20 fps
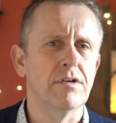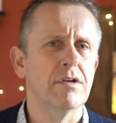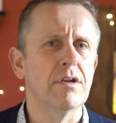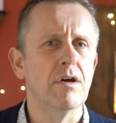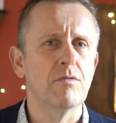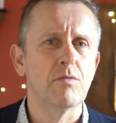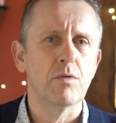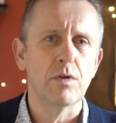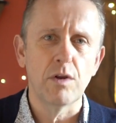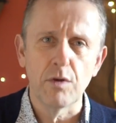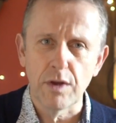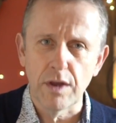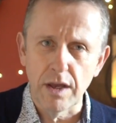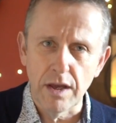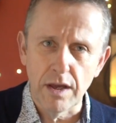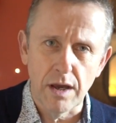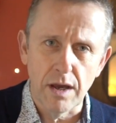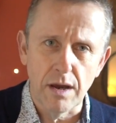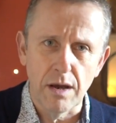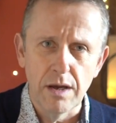You know, if we're looking
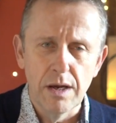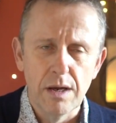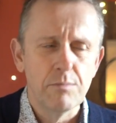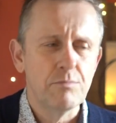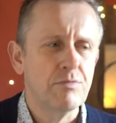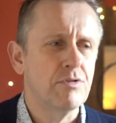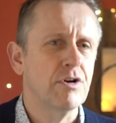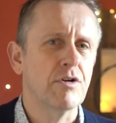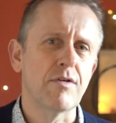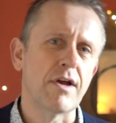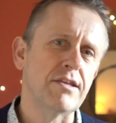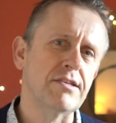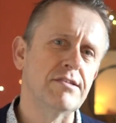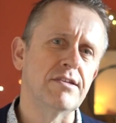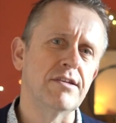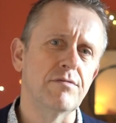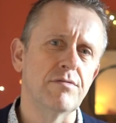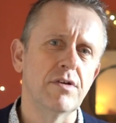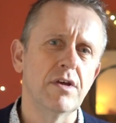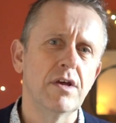at a
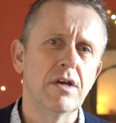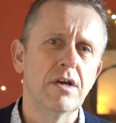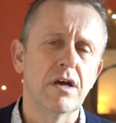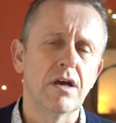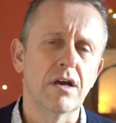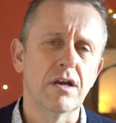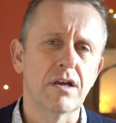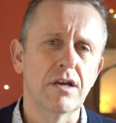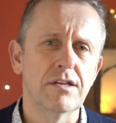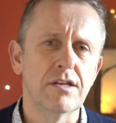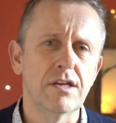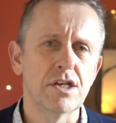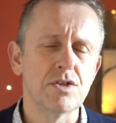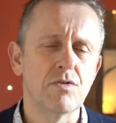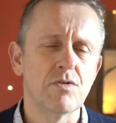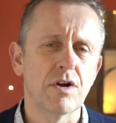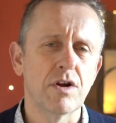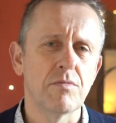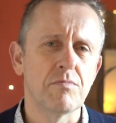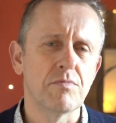progressive
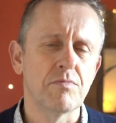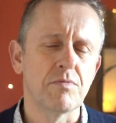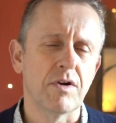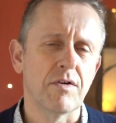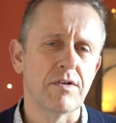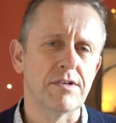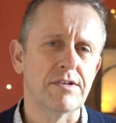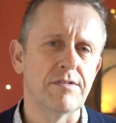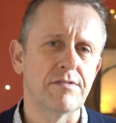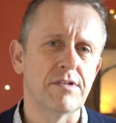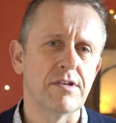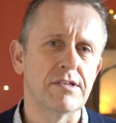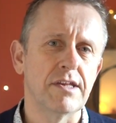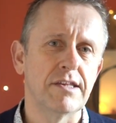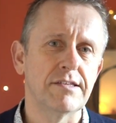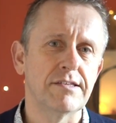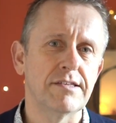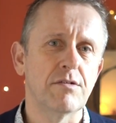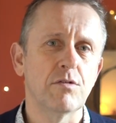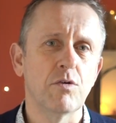condition or a progressive
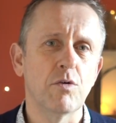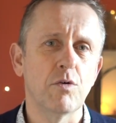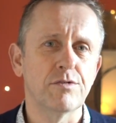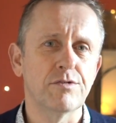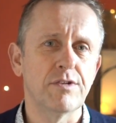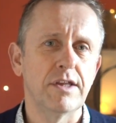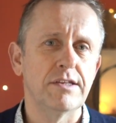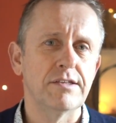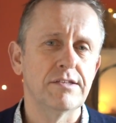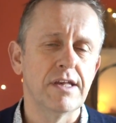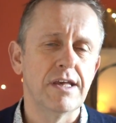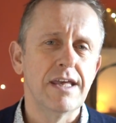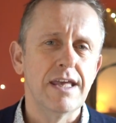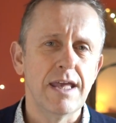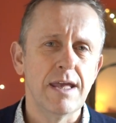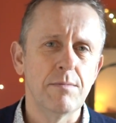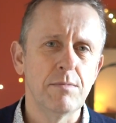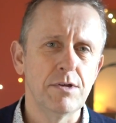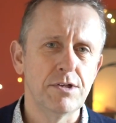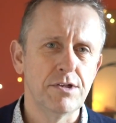disease, then of course these
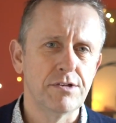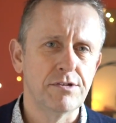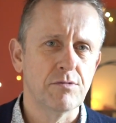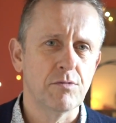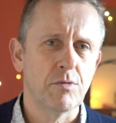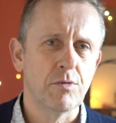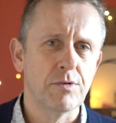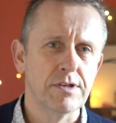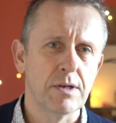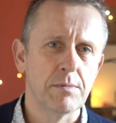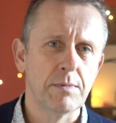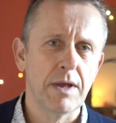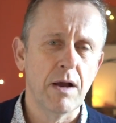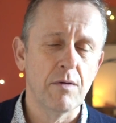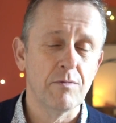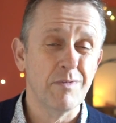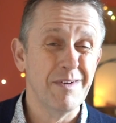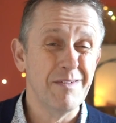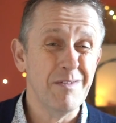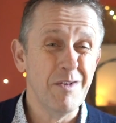images are always going to be
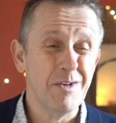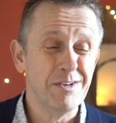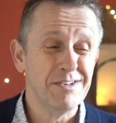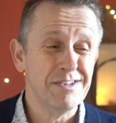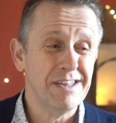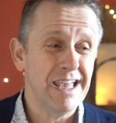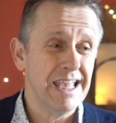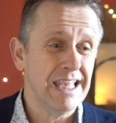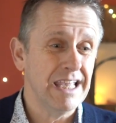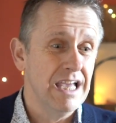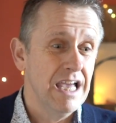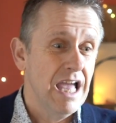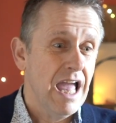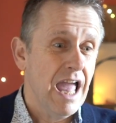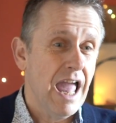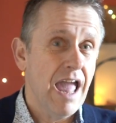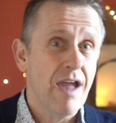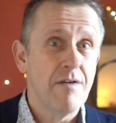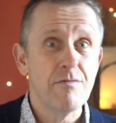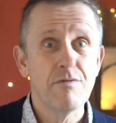helpful. And I'm not saying
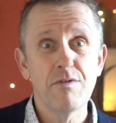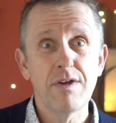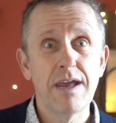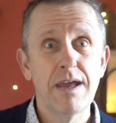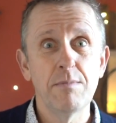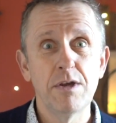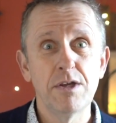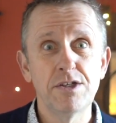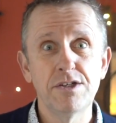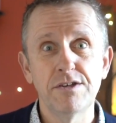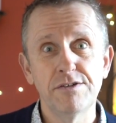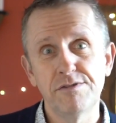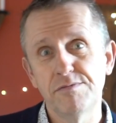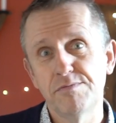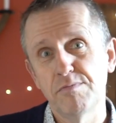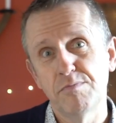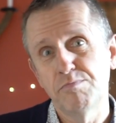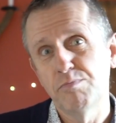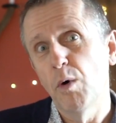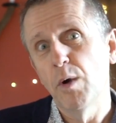every image
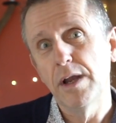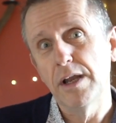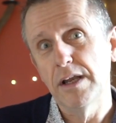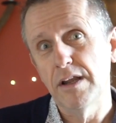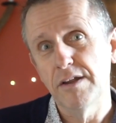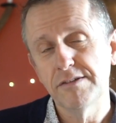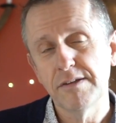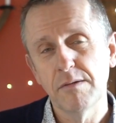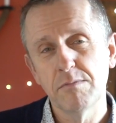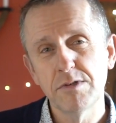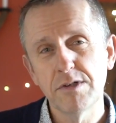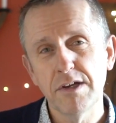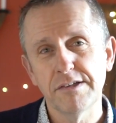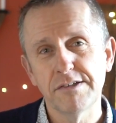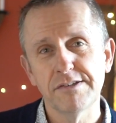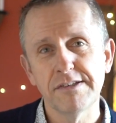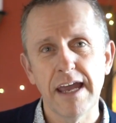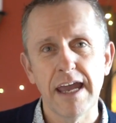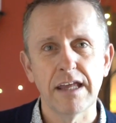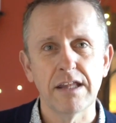is pointless. I'm
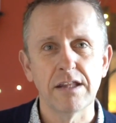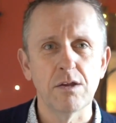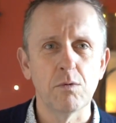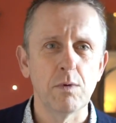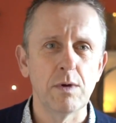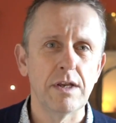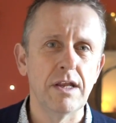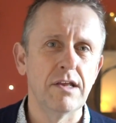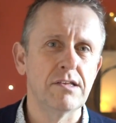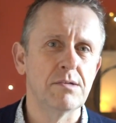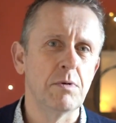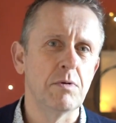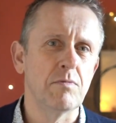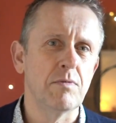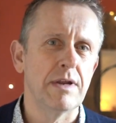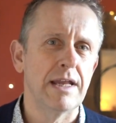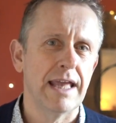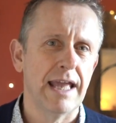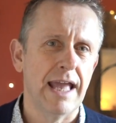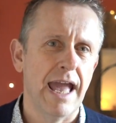just saying that we need to be
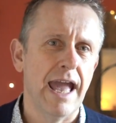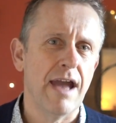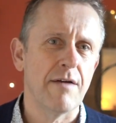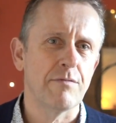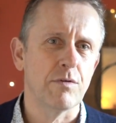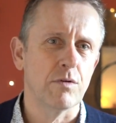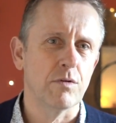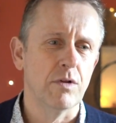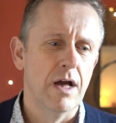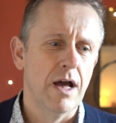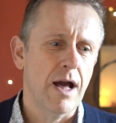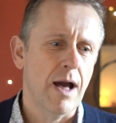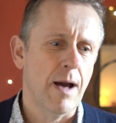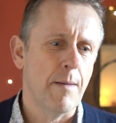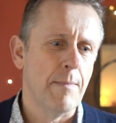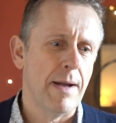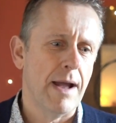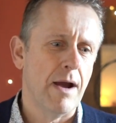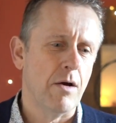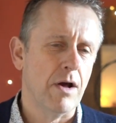really careful
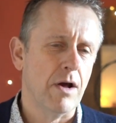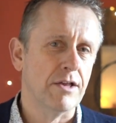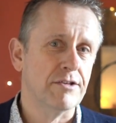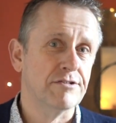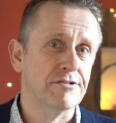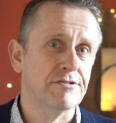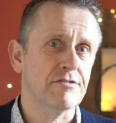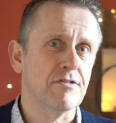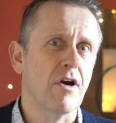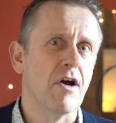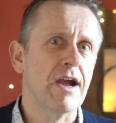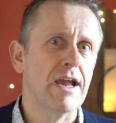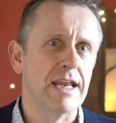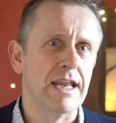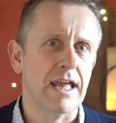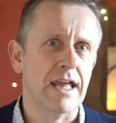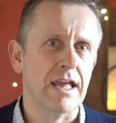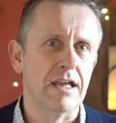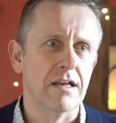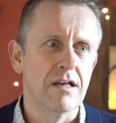about
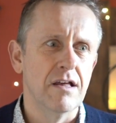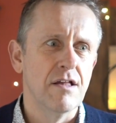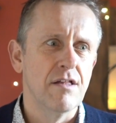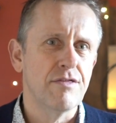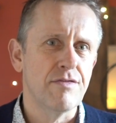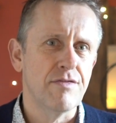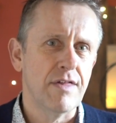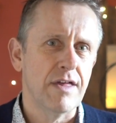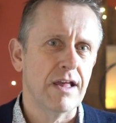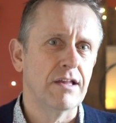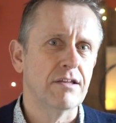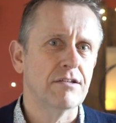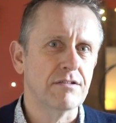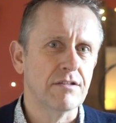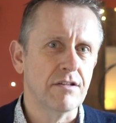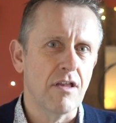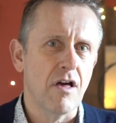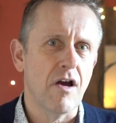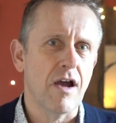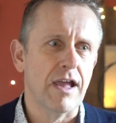assigning things
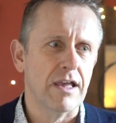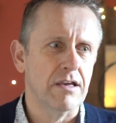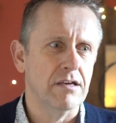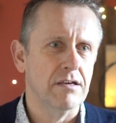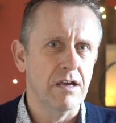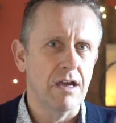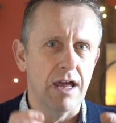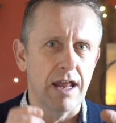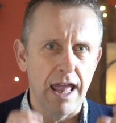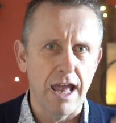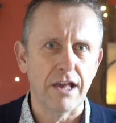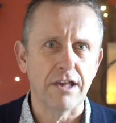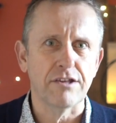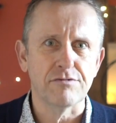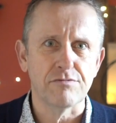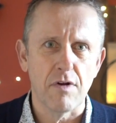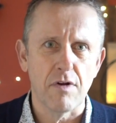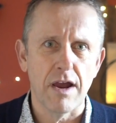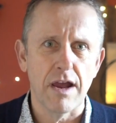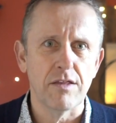like an
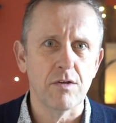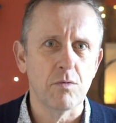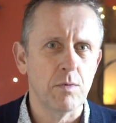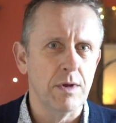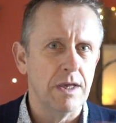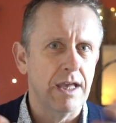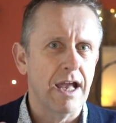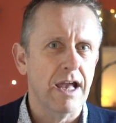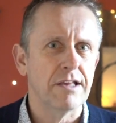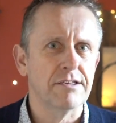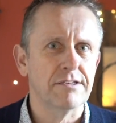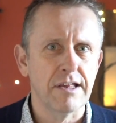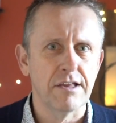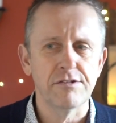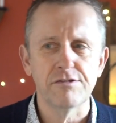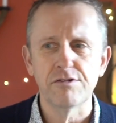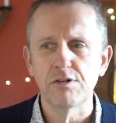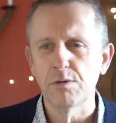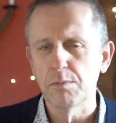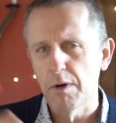X-ray that we get
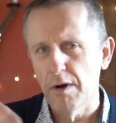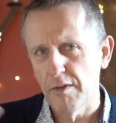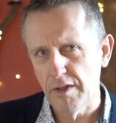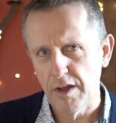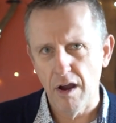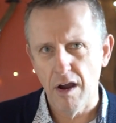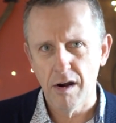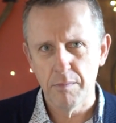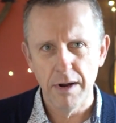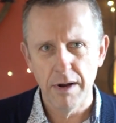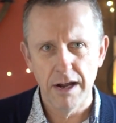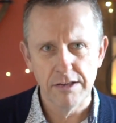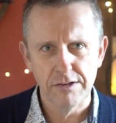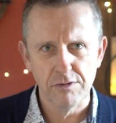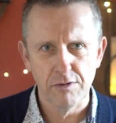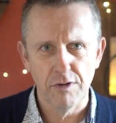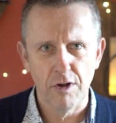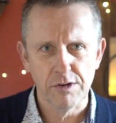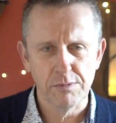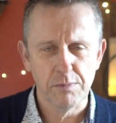sent to by the chiropractor
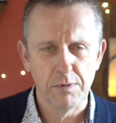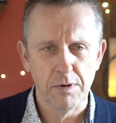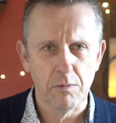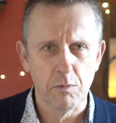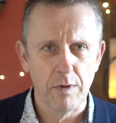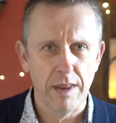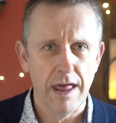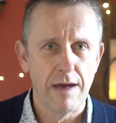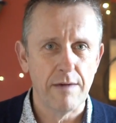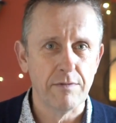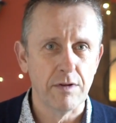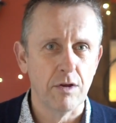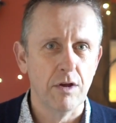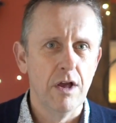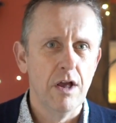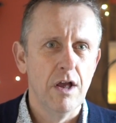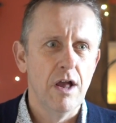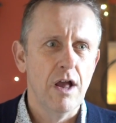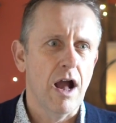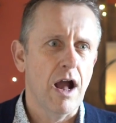or the osteopath, what have you,
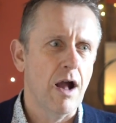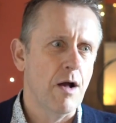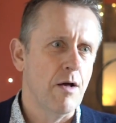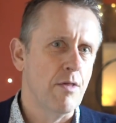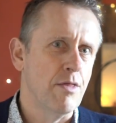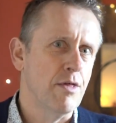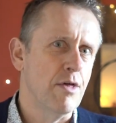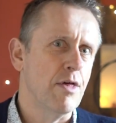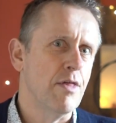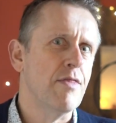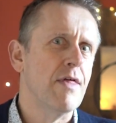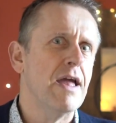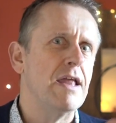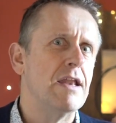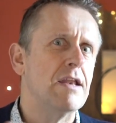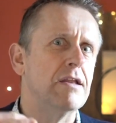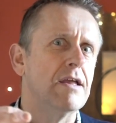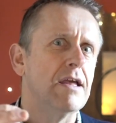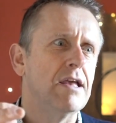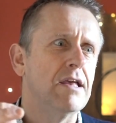that
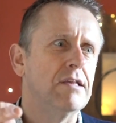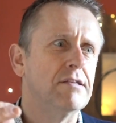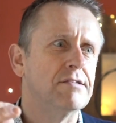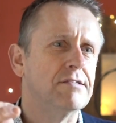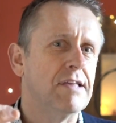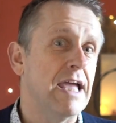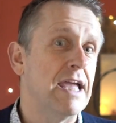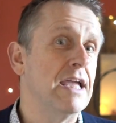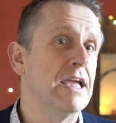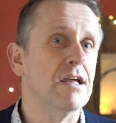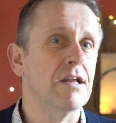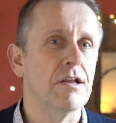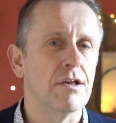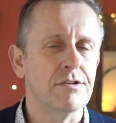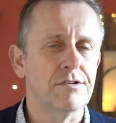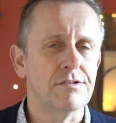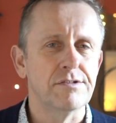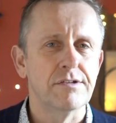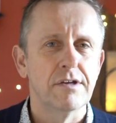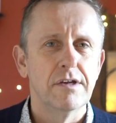then is taken
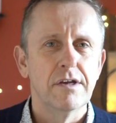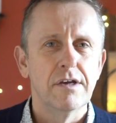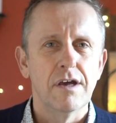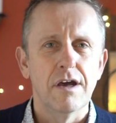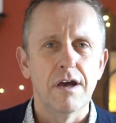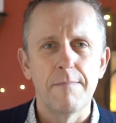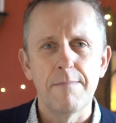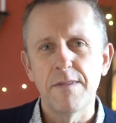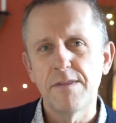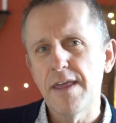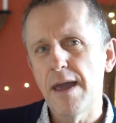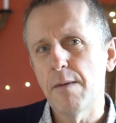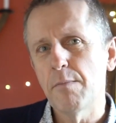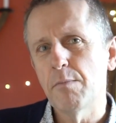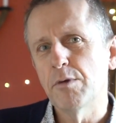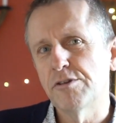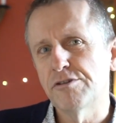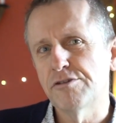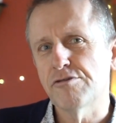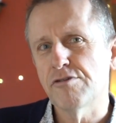as
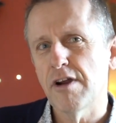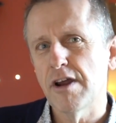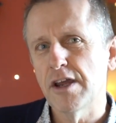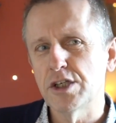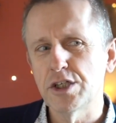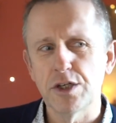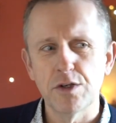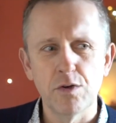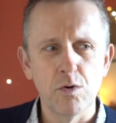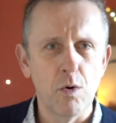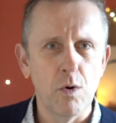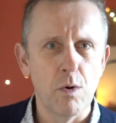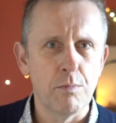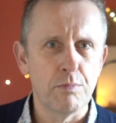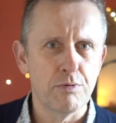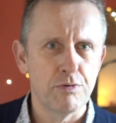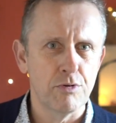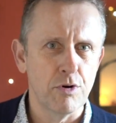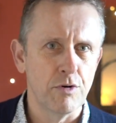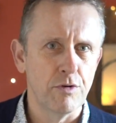demonstration or
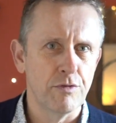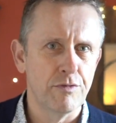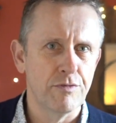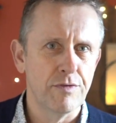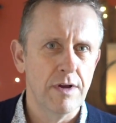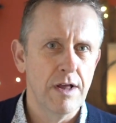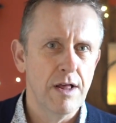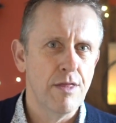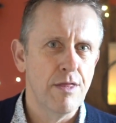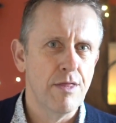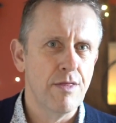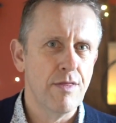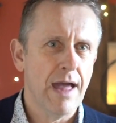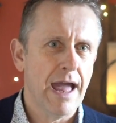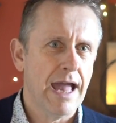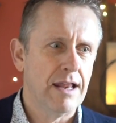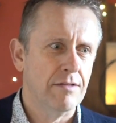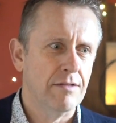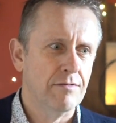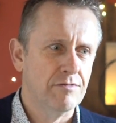proof
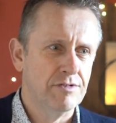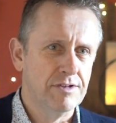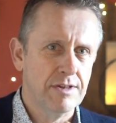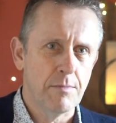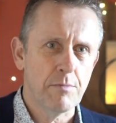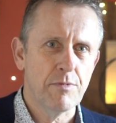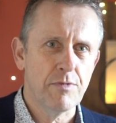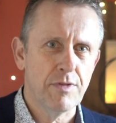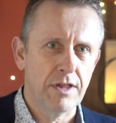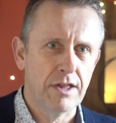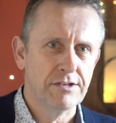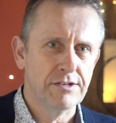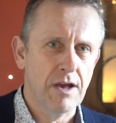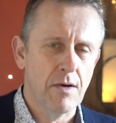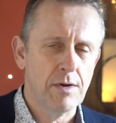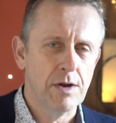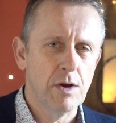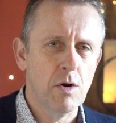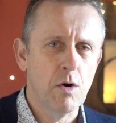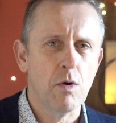that something is
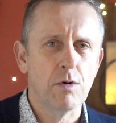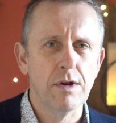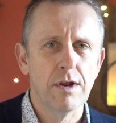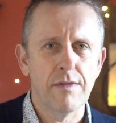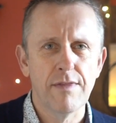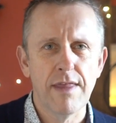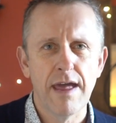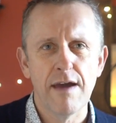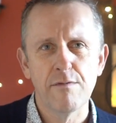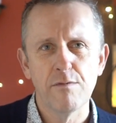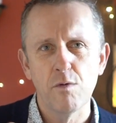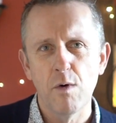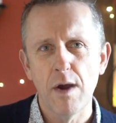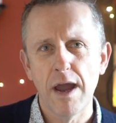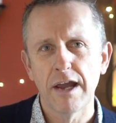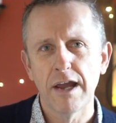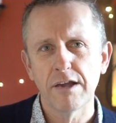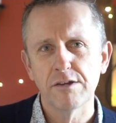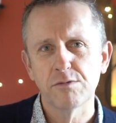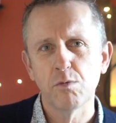going on and therefore
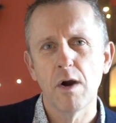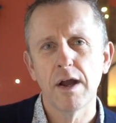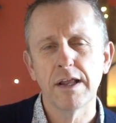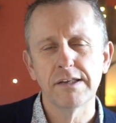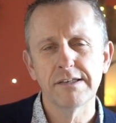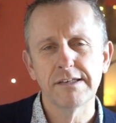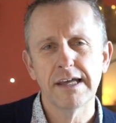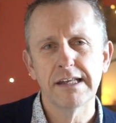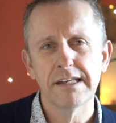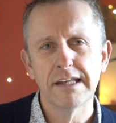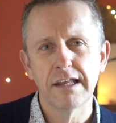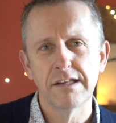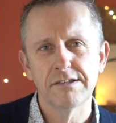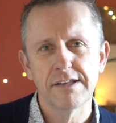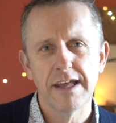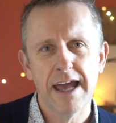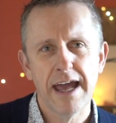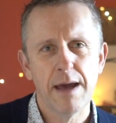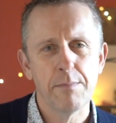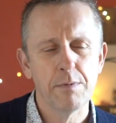X, Y, and Z needs
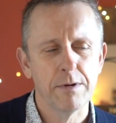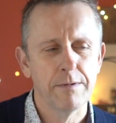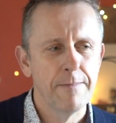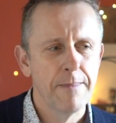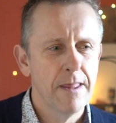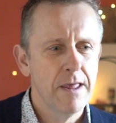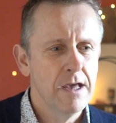to happen.